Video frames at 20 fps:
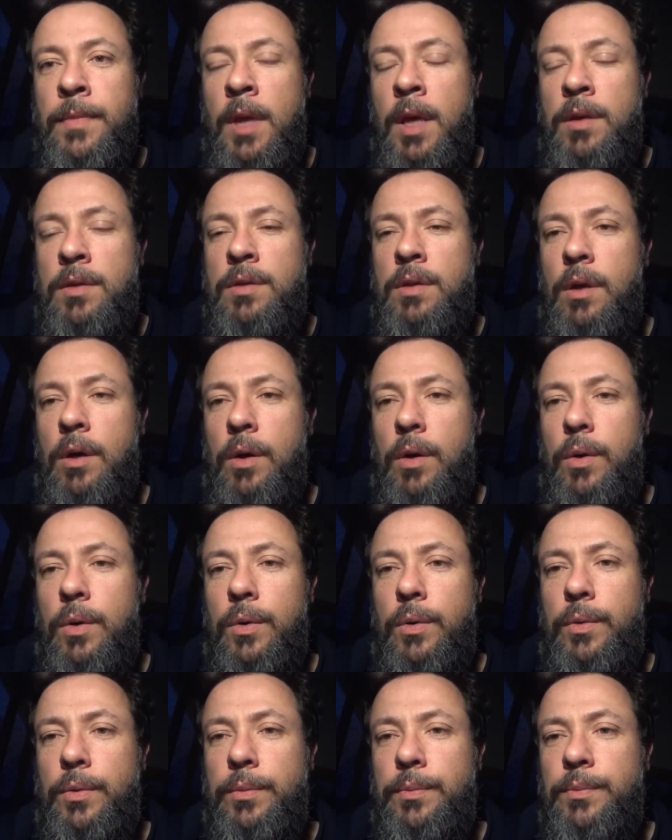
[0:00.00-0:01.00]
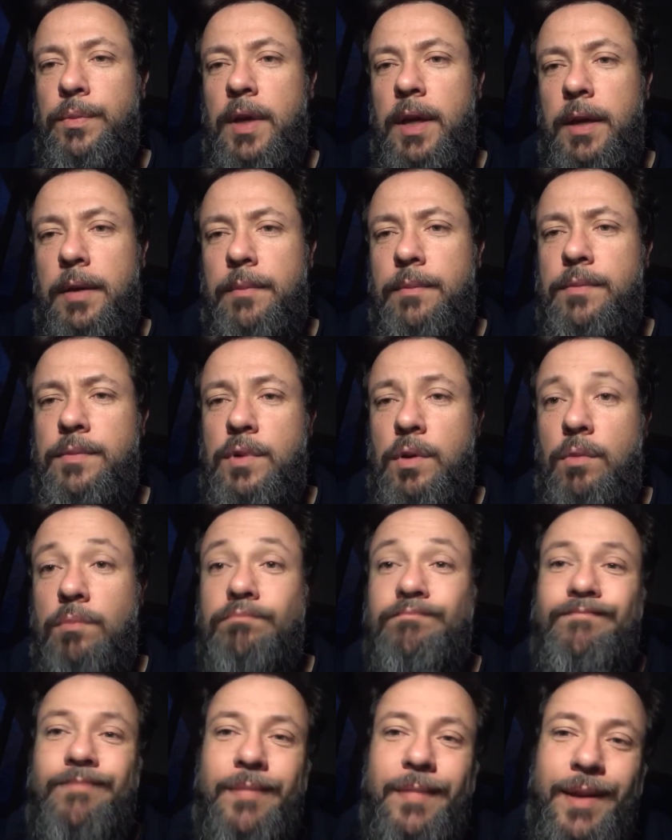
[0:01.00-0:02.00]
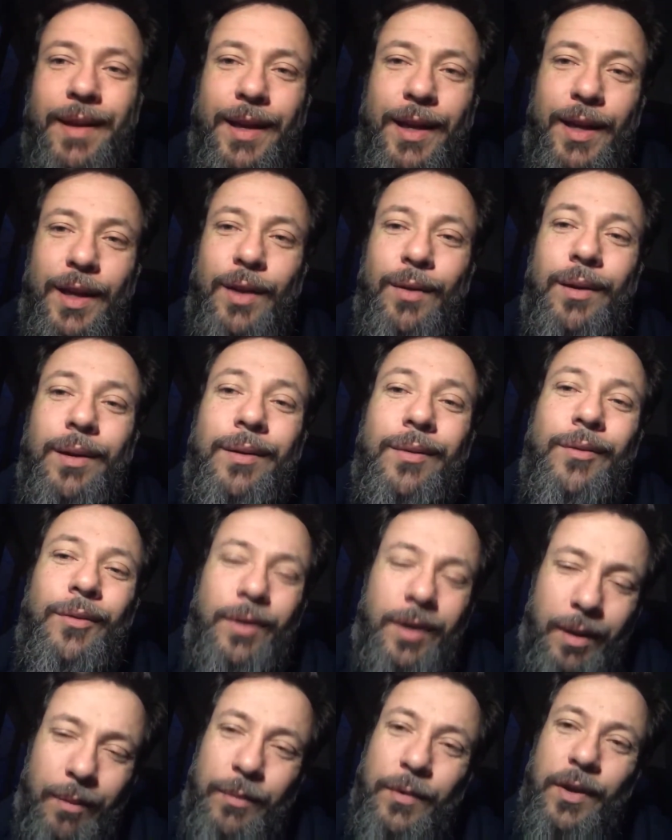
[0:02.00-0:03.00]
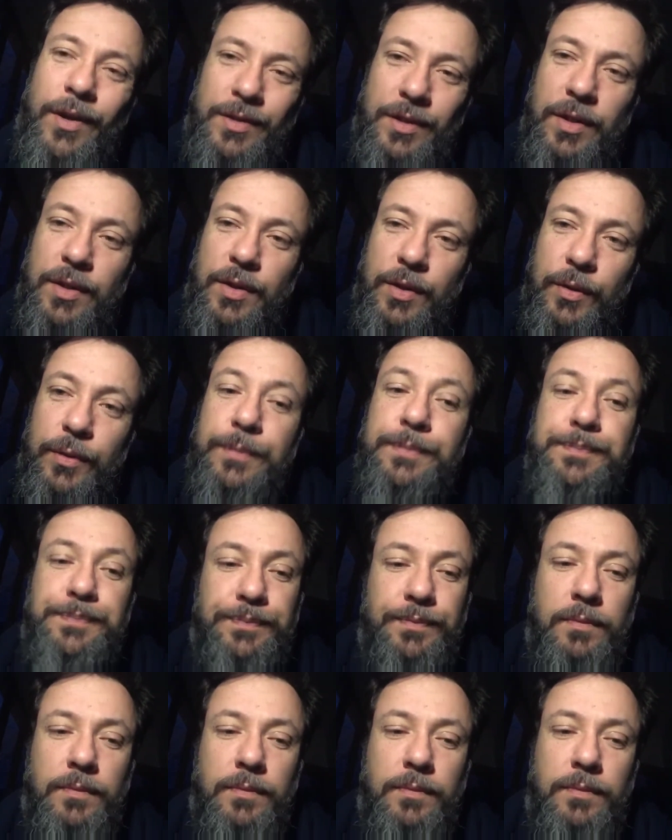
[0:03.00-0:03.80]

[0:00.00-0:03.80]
So, yeah. So, you know what I'm going to do?